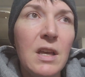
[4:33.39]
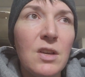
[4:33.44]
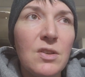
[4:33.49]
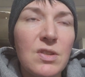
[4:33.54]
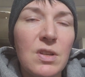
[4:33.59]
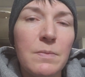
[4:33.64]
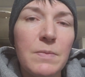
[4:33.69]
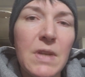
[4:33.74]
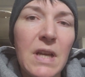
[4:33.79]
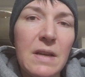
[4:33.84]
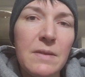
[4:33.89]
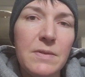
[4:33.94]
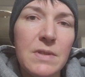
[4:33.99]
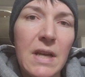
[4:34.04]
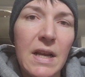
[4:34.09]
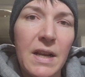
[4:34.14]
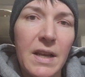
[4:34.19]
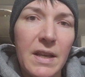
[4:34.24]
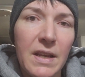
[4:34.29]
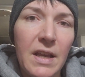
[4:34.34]
sometimes
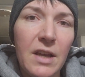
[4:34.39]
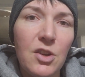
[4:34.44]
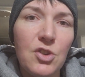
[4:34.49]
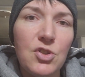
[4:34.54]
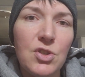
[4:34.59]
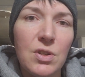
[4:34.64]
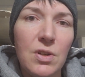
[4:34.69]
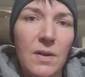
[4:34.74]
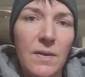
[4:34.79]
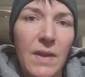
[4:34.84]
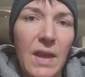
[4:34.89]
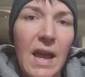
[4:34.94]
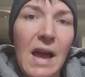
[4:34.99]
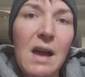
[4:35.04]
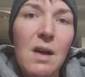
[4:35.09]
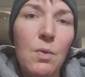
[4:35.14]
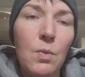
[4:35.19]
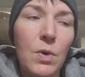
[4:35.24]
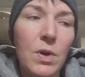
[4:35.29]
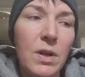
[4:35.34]
that connection on the
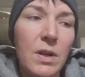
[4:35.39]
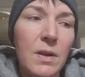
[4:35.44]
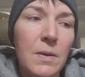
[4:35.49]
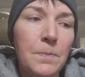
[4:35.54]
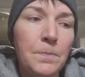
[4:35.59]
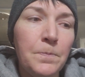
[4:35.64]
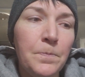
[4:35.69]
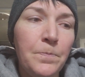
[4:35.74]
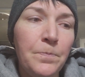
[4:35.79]
Atwood